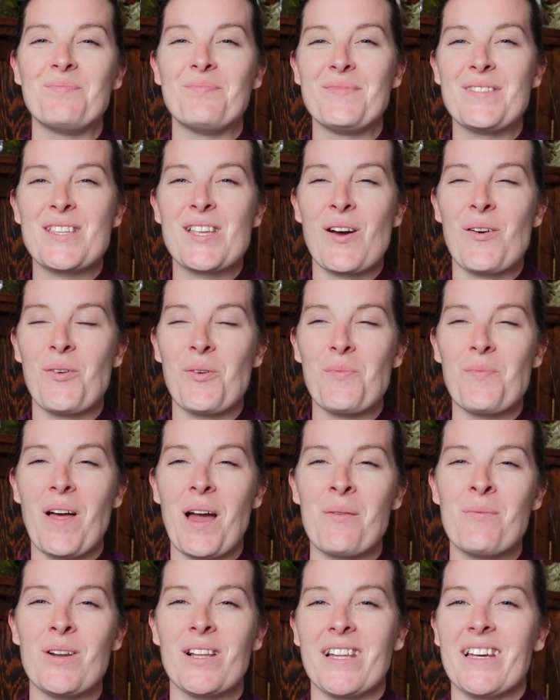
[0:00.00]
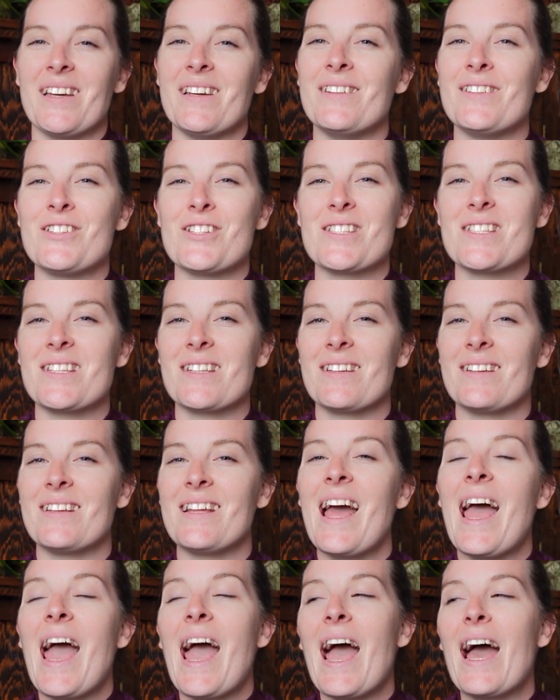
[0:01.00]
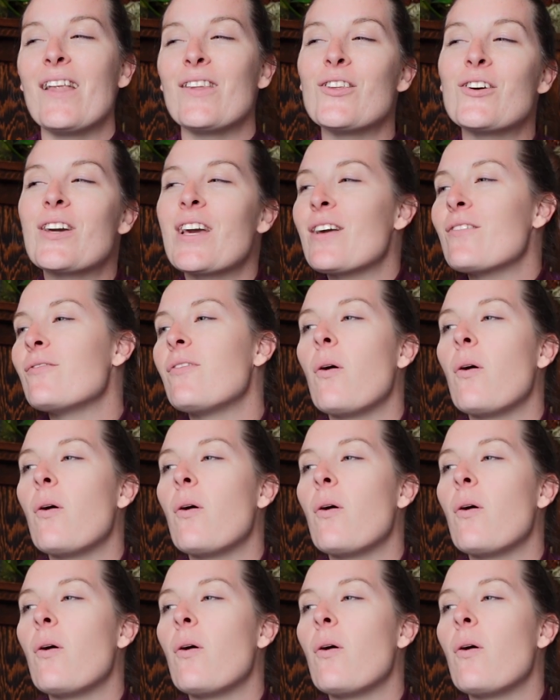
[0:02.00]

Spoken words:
So I'm really just looking